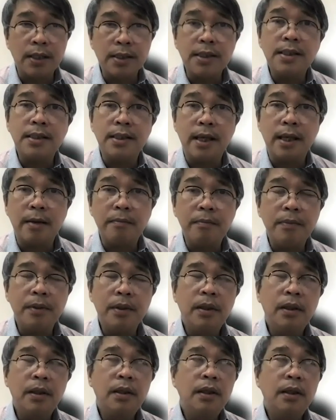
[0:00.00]
system,
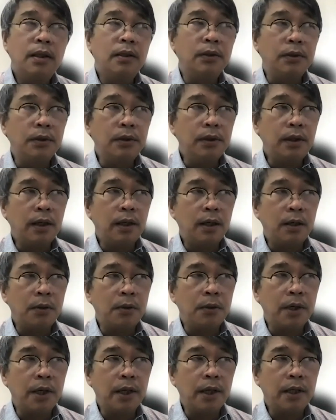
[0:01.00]
no,
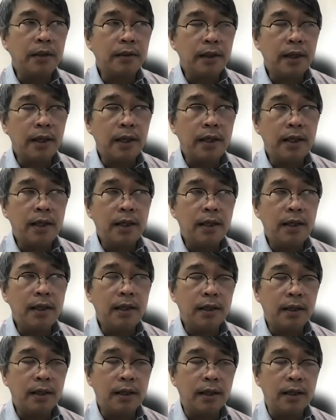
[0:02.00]
correct any
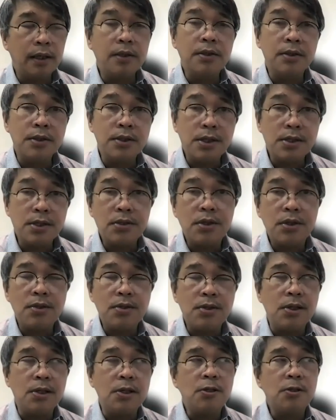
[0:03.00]

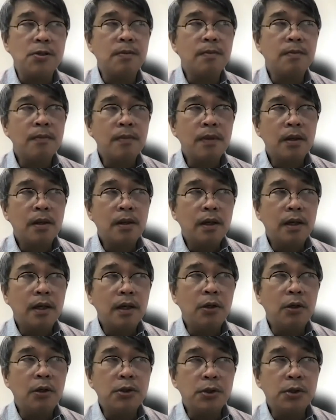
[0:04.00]
inconsistencies, and
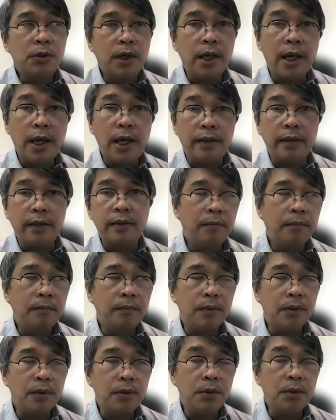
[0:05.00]
also create
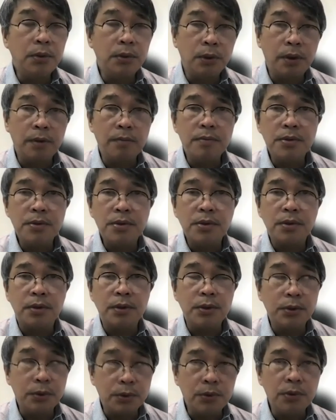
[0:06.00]
new norms or
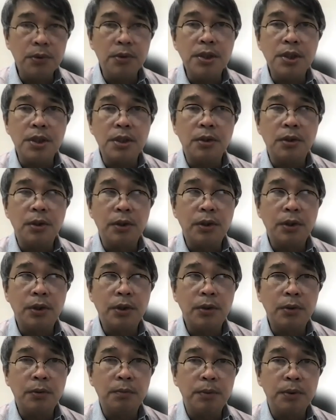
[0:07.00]
new rules in order
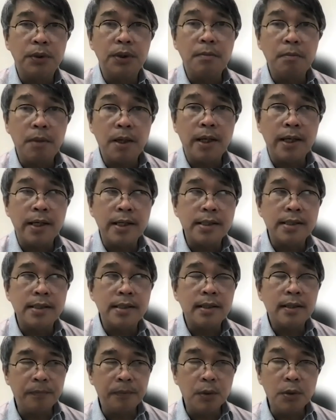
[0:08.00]
to put in place
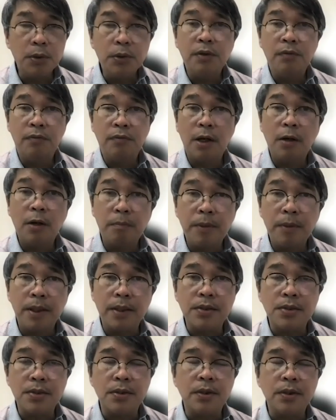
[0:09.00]
new
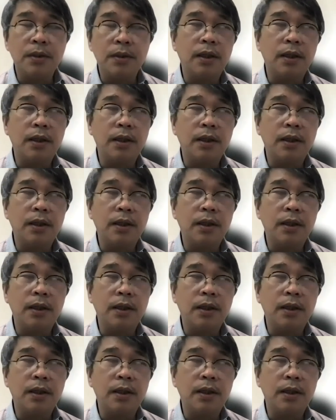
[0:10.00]
developments, no,